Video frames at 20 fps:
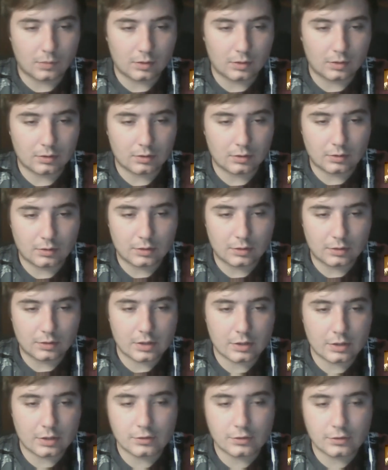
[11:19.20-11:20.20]

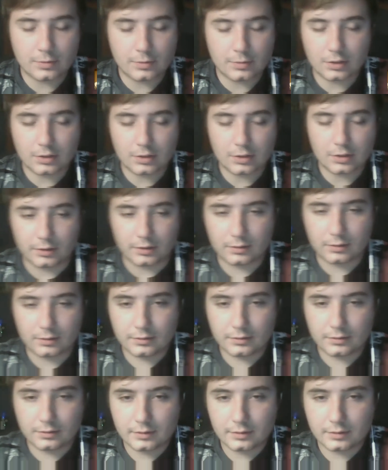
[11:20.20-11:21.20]
they should be good.
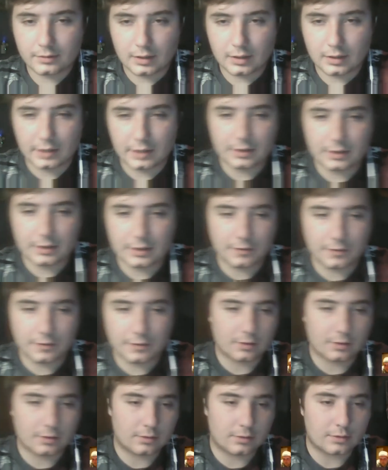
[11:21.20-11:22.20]
I'd give
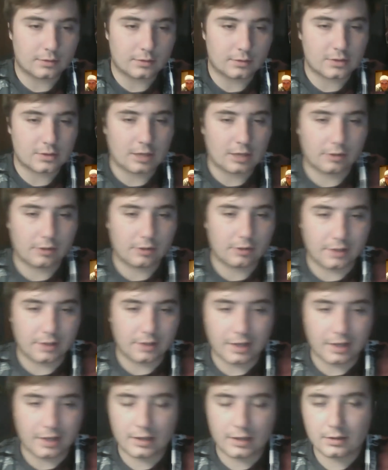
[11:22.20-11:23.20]
it solid
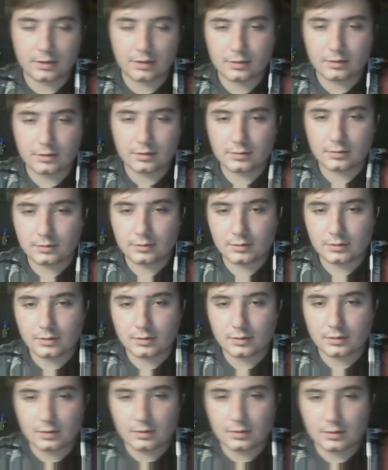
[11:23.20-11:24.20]
A.
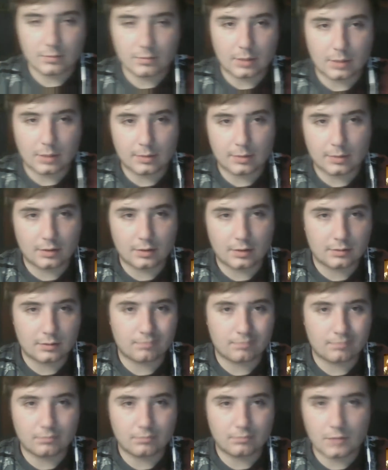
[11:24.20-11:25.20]
Maybe,
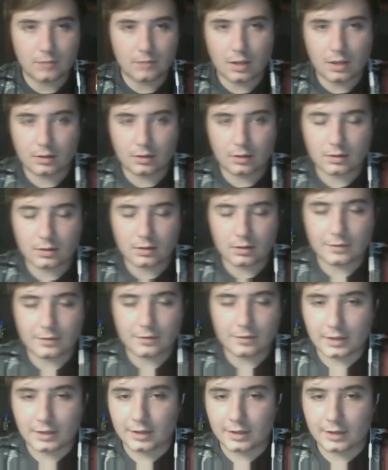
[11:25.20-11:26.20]
yeah, give it
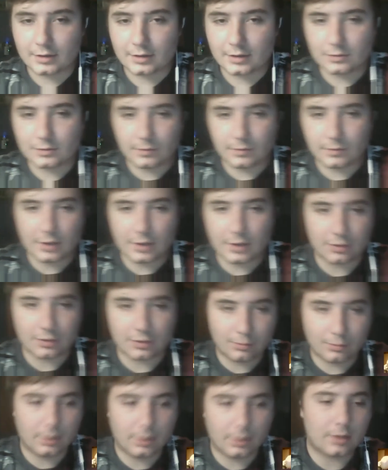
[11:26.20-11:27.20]
an A because we've got
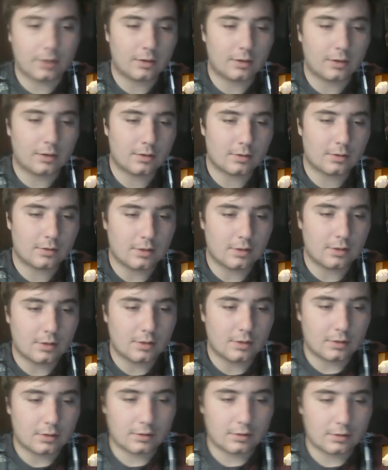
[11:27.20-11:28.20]
three
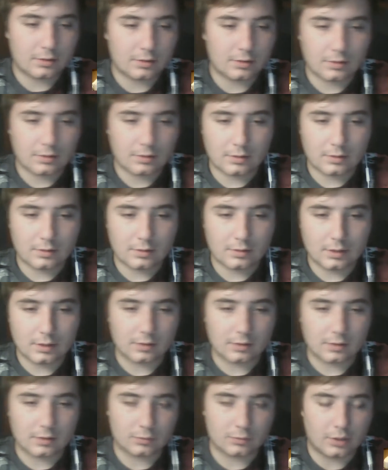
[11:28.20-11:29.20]

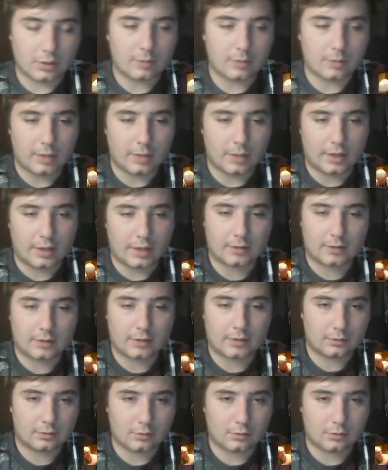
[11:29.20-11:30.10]
running backs